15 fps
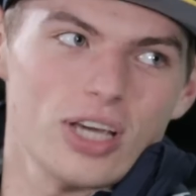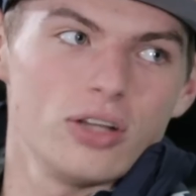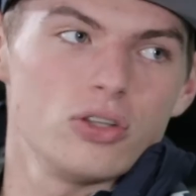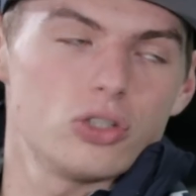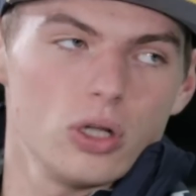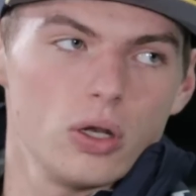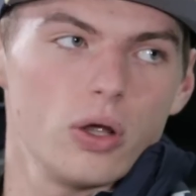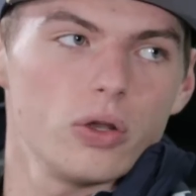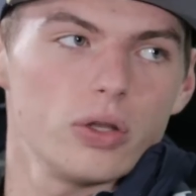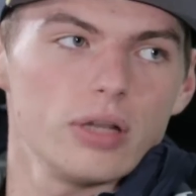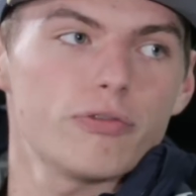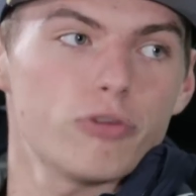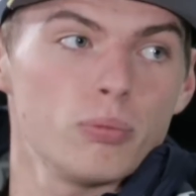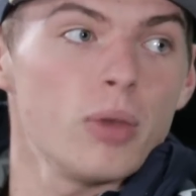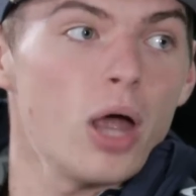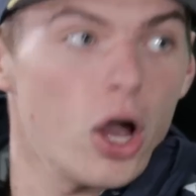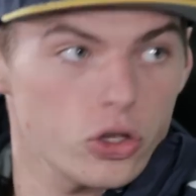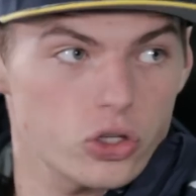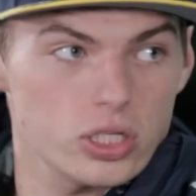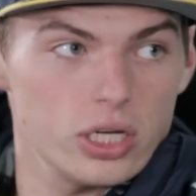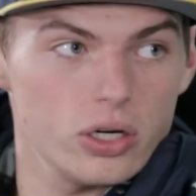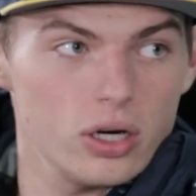changed a lot from
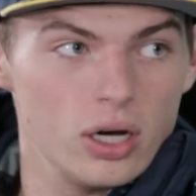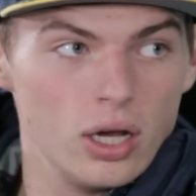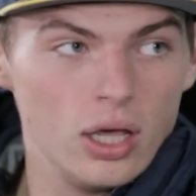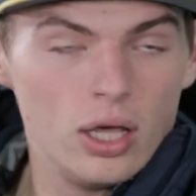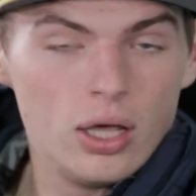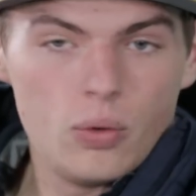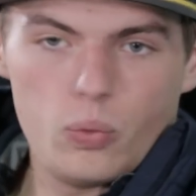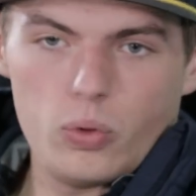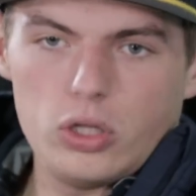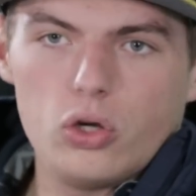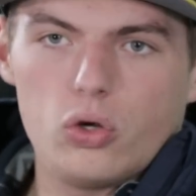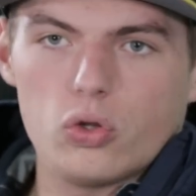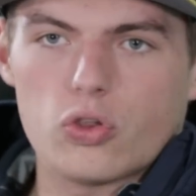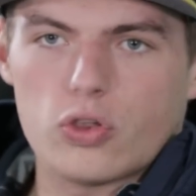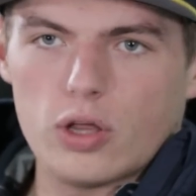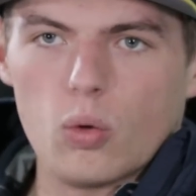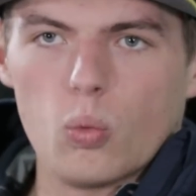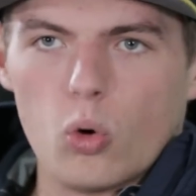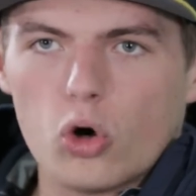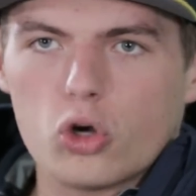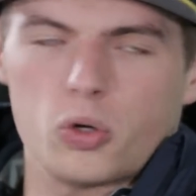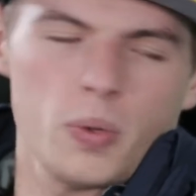last year, where you could still
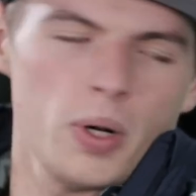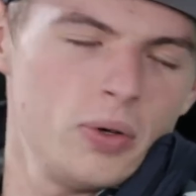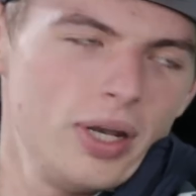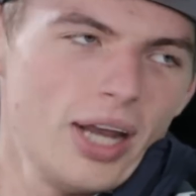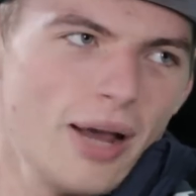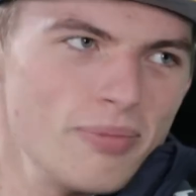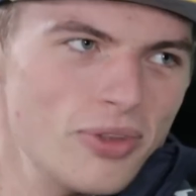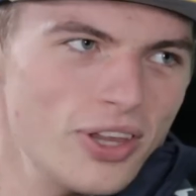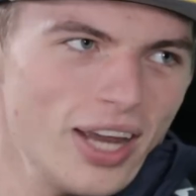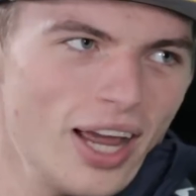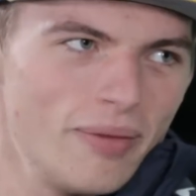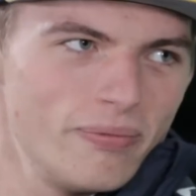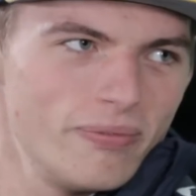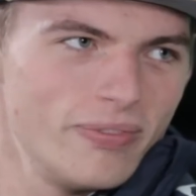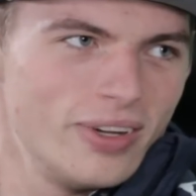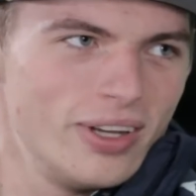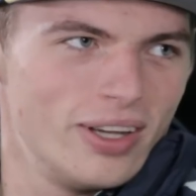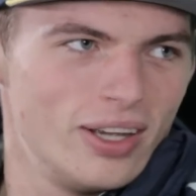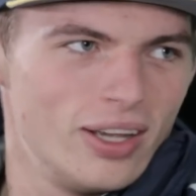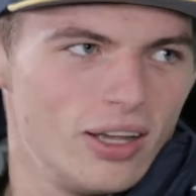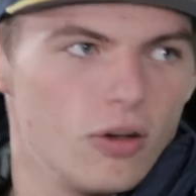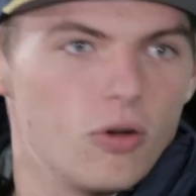walk around in Amsterdam
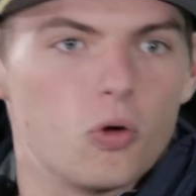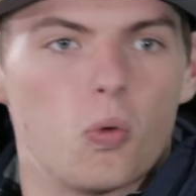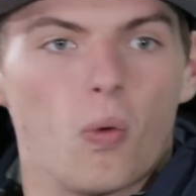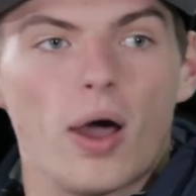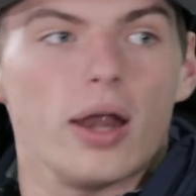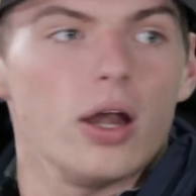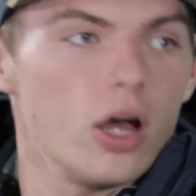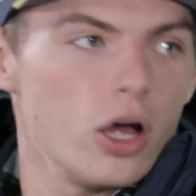quite